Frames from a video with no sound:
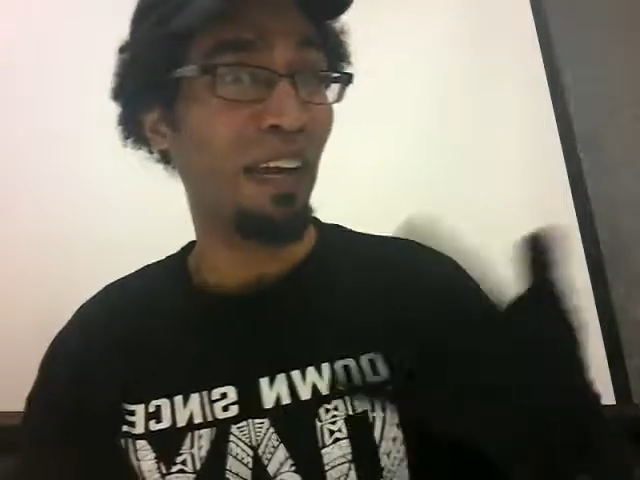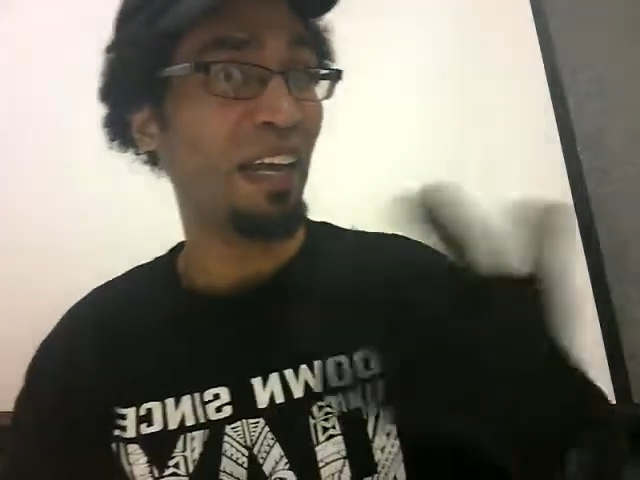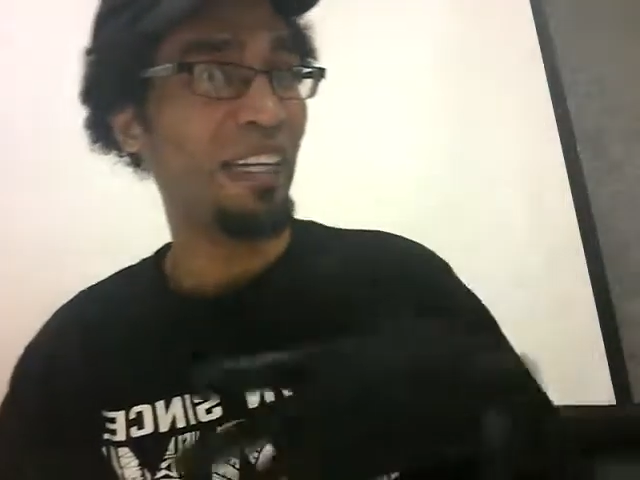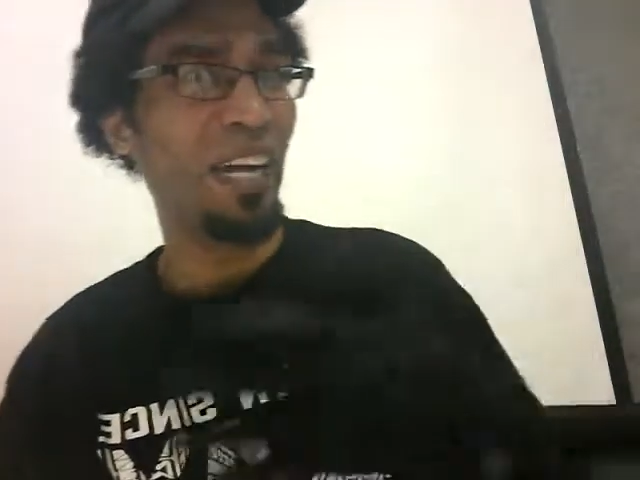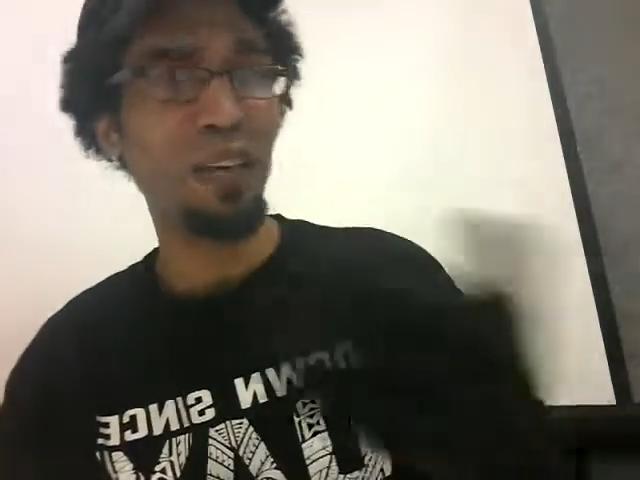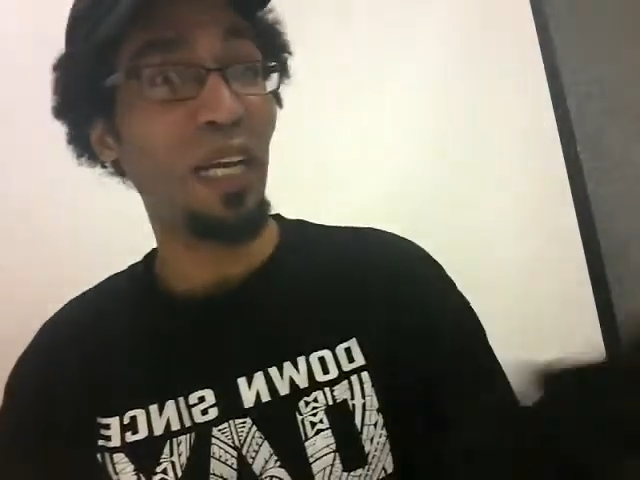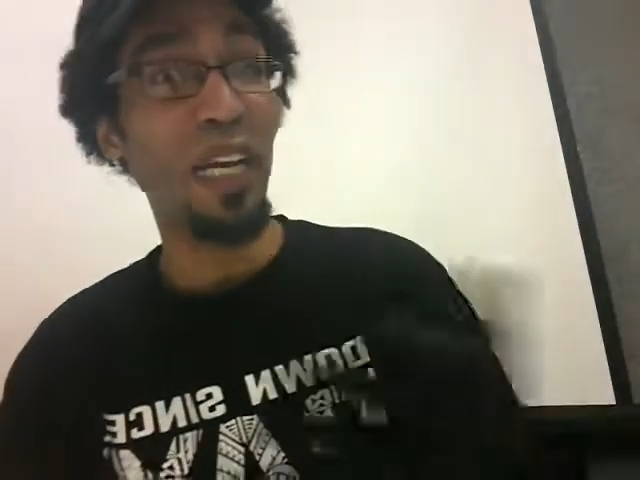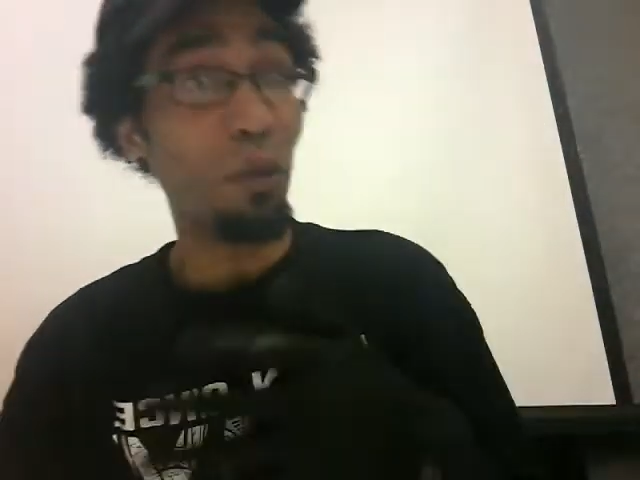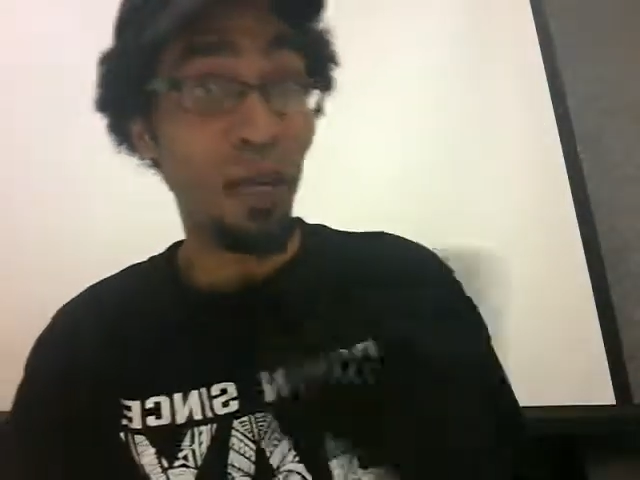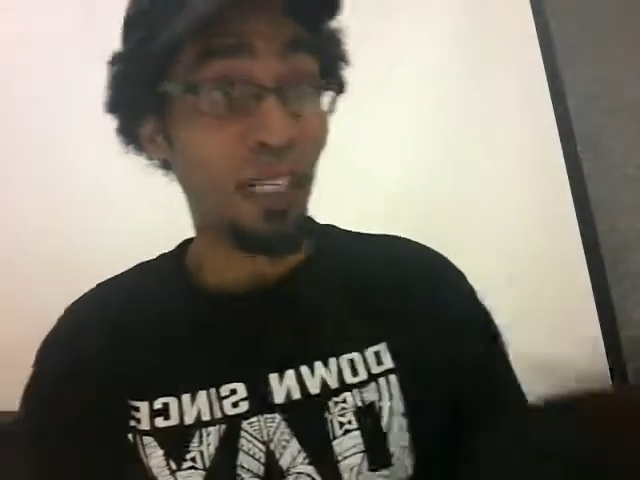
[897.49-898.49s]
Like,
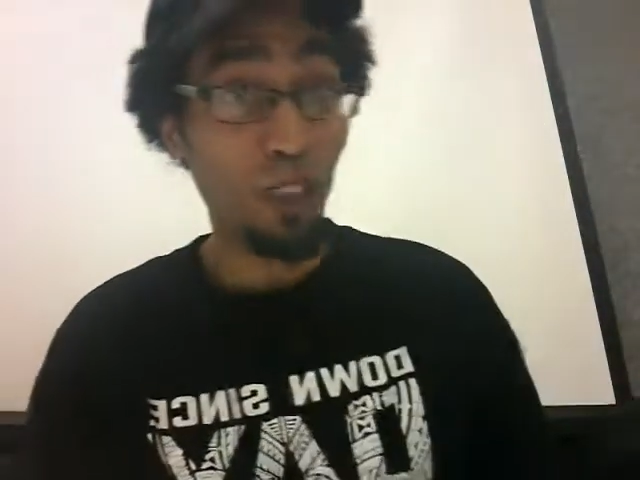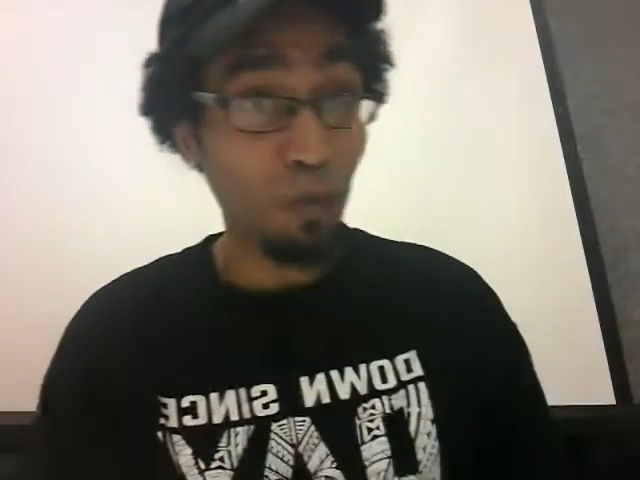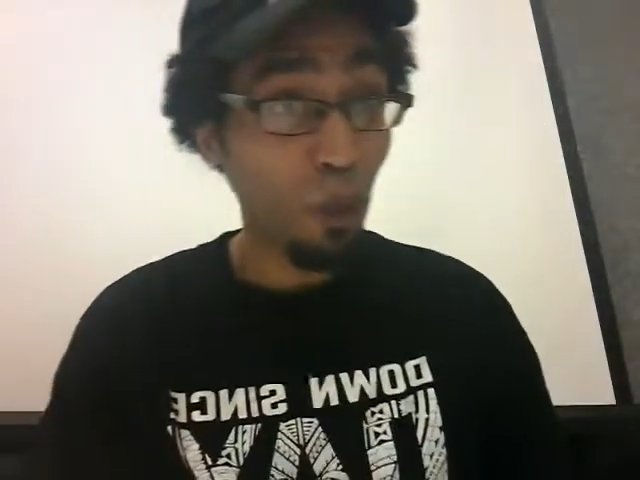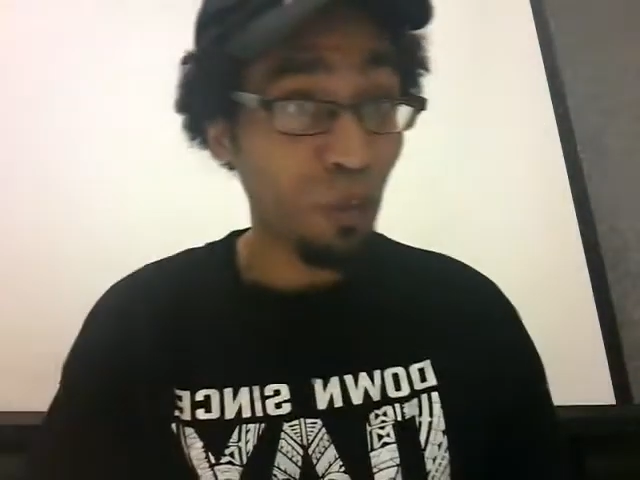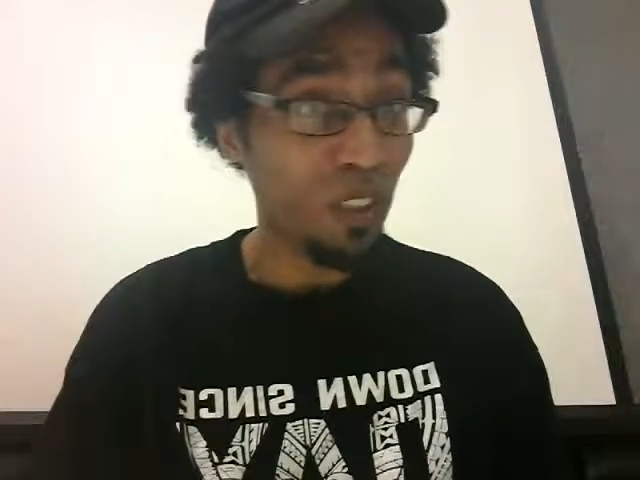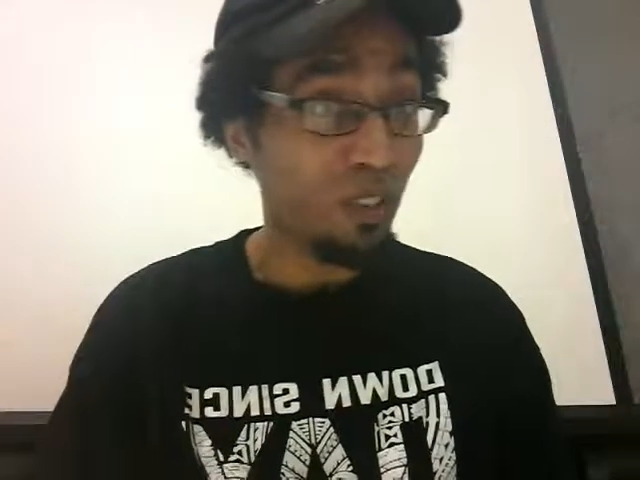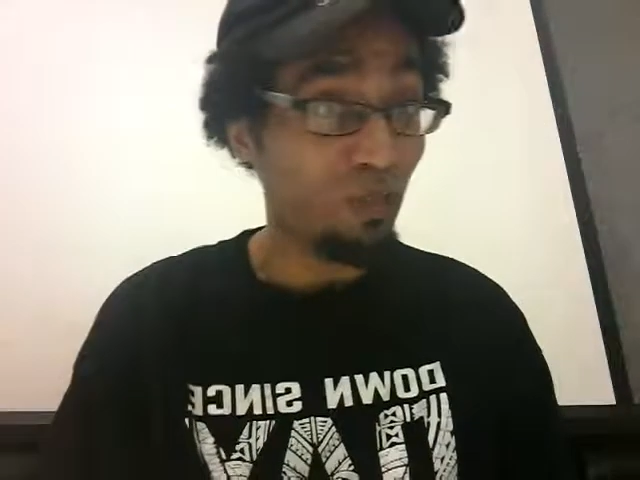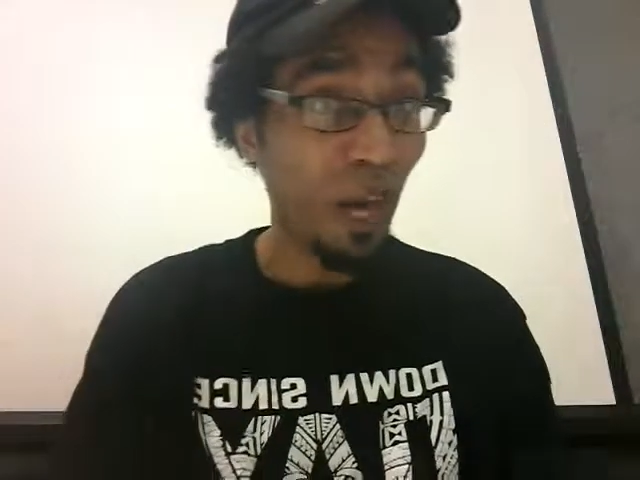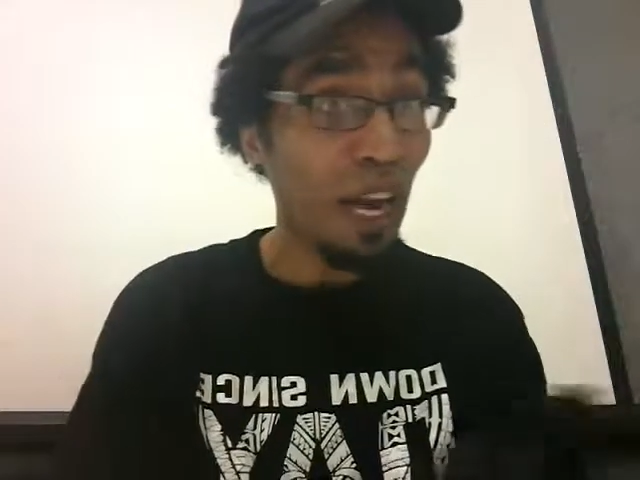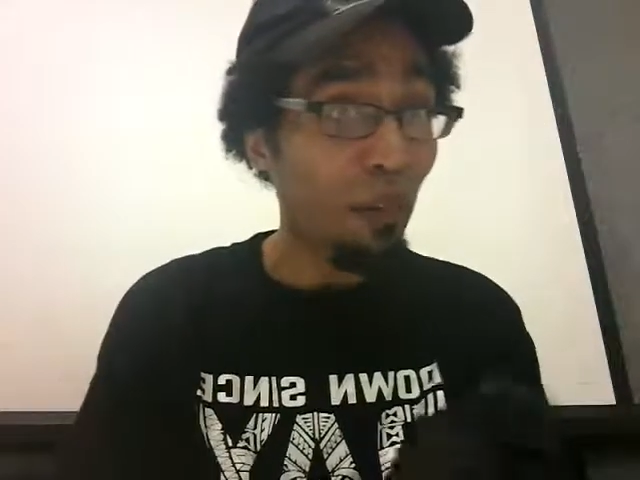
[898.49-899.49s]
ain't nobody else
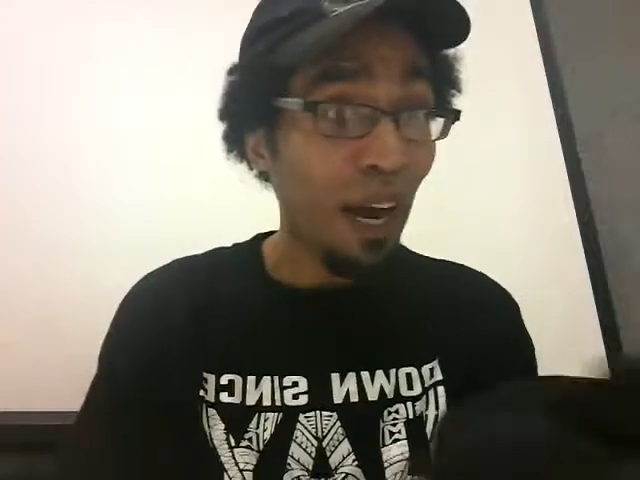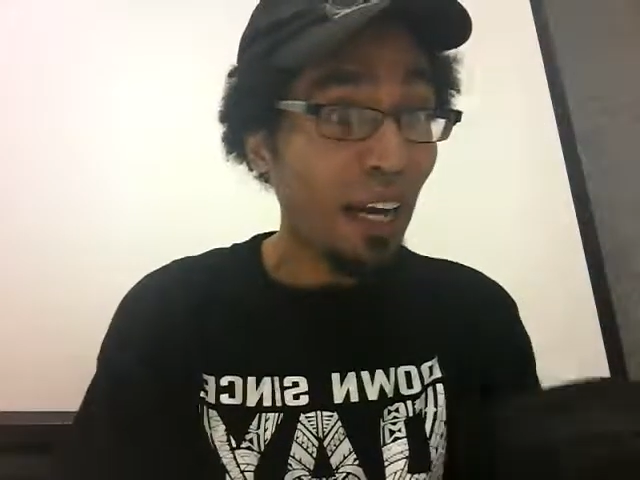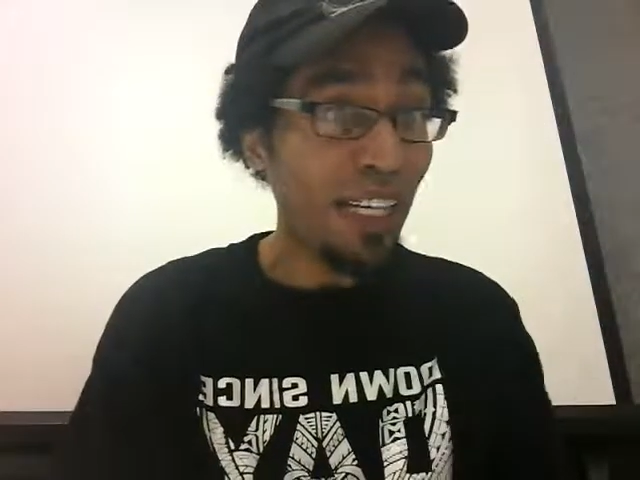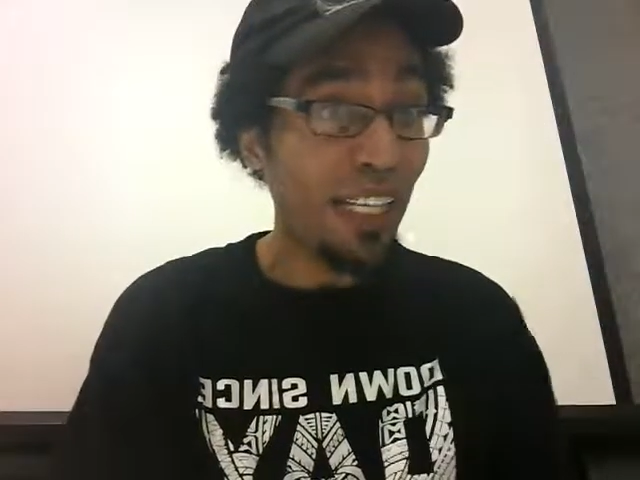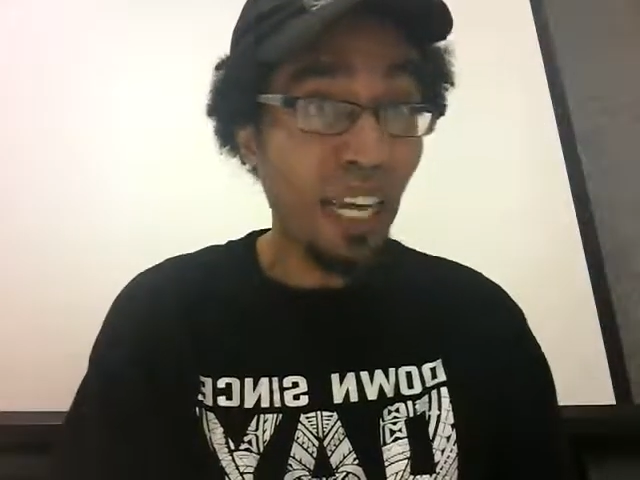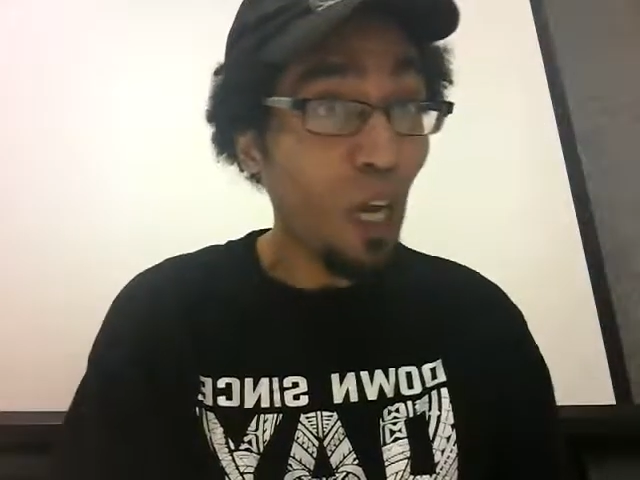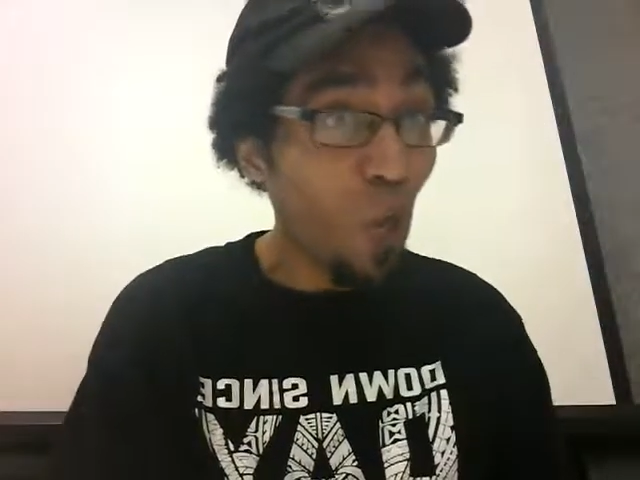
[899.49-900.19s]
posing? Why are they getting their